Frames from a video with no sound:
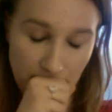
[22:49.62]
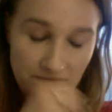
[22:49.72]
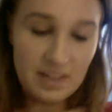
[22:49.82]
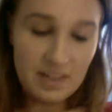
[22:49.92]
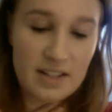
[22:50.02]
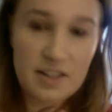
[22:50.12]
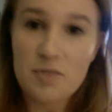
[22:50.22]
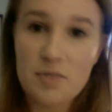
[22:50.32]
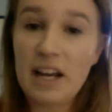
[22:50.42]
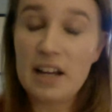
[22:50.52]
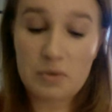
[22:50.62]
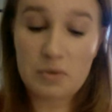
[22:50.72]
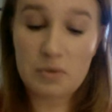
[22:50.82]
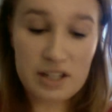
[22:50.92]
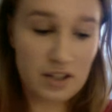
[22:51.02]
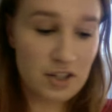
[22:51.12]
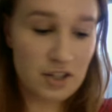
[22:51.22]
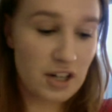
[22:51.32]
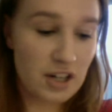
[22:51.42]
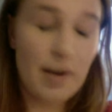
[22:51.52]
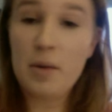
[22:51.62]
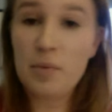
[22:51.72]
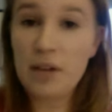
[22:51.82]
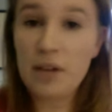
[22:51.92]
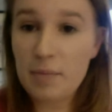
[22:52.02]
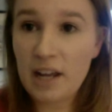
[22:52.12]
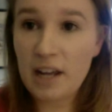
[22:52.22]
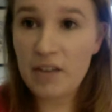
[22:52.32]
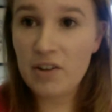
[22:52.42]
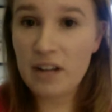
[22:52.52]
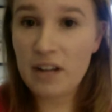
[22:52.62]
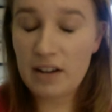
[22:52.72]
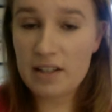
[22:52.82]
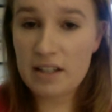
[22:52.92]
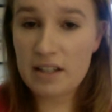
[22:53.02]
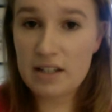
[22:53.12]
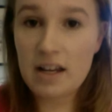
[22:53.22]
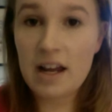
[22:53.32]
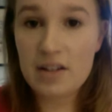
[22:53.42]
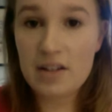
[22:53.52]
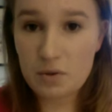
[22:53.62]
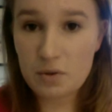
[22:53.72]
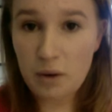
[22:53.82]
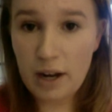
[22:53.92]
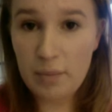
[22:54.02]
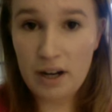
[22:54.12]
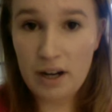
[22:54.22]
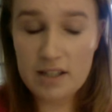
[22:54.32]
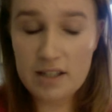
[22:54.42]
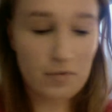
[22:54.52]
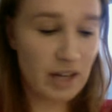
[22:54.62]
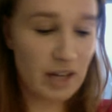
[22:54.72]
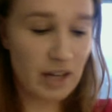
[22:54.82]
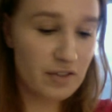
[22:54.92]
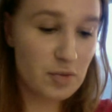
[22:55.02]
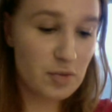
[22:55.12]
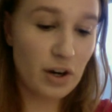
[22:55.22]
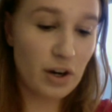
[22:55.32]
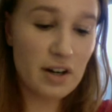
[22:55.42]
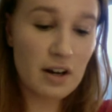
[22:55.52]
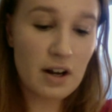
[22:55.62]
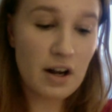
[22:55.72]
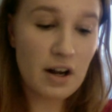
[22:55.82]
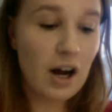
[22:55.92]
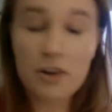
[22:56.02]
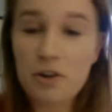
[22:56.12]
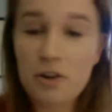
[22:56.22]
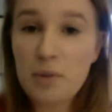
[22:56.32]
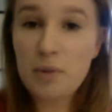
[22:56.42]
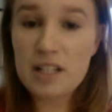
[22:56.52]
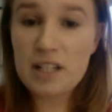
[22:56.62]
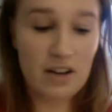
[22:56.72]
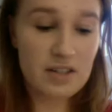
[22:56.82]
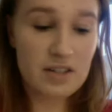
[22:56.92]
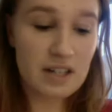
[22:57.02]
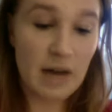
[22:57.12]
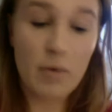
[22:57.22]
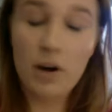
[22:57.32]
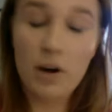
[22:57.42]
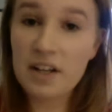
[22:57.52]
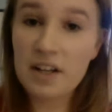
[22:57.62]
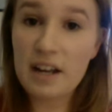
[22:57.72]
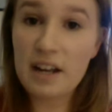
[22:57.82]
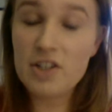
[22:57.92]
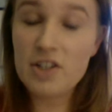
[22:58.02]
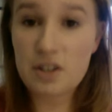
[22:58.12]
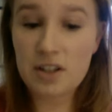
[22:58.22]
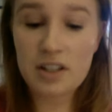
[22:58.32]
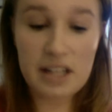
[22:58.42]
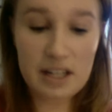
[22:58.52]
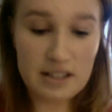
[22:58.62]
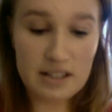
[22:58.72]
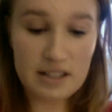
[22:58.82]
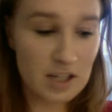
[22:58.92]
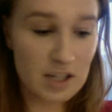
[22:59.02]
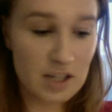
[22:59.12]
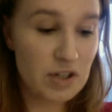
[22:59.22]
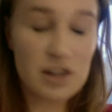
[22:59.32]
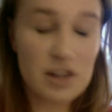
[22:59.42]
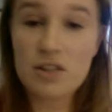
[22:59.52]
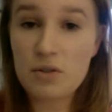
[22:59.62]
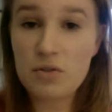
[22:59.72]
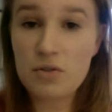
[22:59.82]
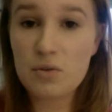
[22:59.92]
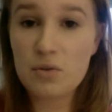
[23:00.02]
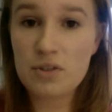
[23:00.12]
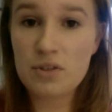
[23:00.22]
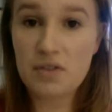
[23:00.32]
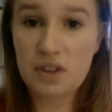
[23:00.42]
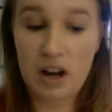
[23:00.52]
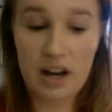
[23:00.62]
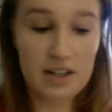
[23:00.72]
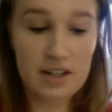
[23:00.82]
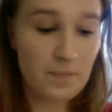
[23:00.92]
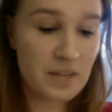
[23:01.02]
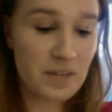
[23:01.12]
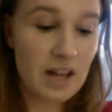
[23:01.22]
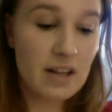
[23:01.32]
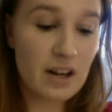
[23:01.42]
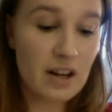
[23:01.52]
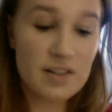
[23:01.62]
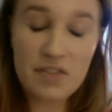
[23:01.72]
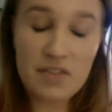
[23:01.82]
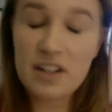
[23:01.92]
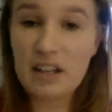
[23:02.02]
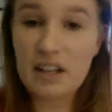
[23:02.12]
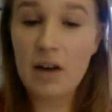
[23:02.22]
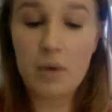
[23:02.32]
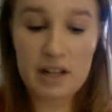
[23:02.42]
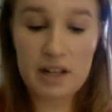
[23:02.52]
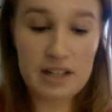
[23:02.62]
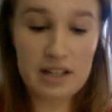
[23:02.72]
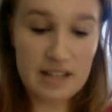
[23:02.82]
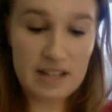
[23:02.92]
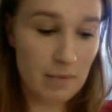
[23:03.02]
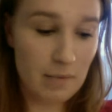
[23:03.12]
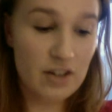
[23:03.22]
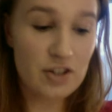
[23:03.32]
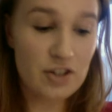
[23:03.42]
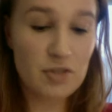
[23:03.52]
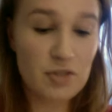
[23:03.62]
excuse me, and the research about applied behavior analysis and school-wide positive behavior support, our group has found that while the connections certainly exist between the two schools of thought, they are definitely not one and the same and should be